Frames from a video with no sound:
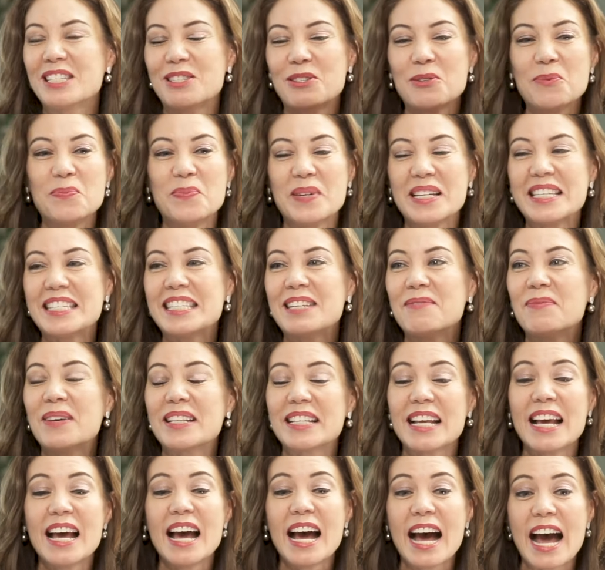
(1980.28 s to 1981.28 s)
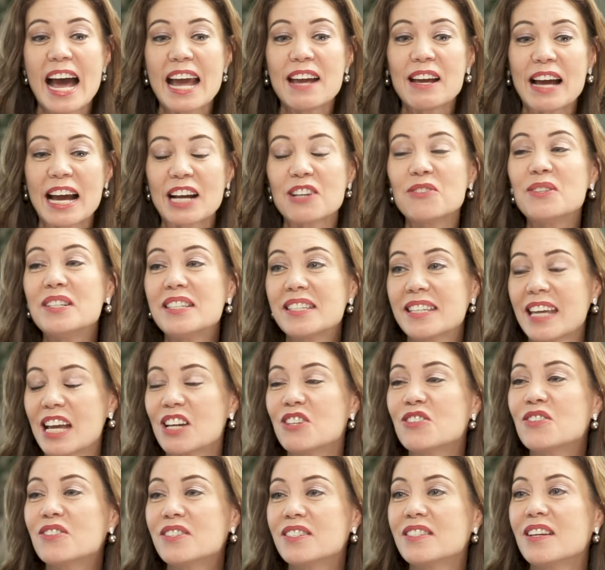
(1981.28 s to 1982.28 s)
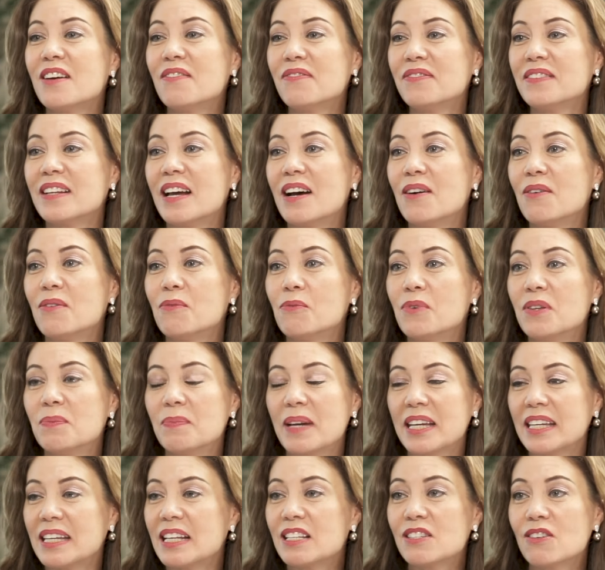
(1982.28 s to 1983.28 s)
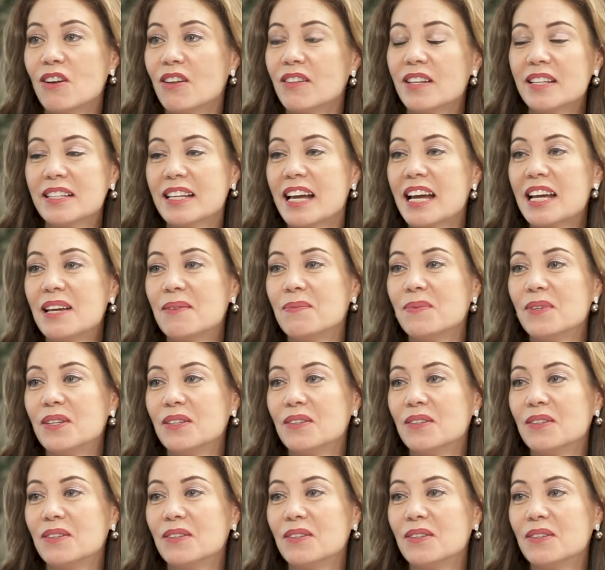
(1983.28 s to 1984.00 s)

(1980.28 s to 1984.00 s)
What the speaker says: too busy, but I actually schedule stuff now with my kids all the time, you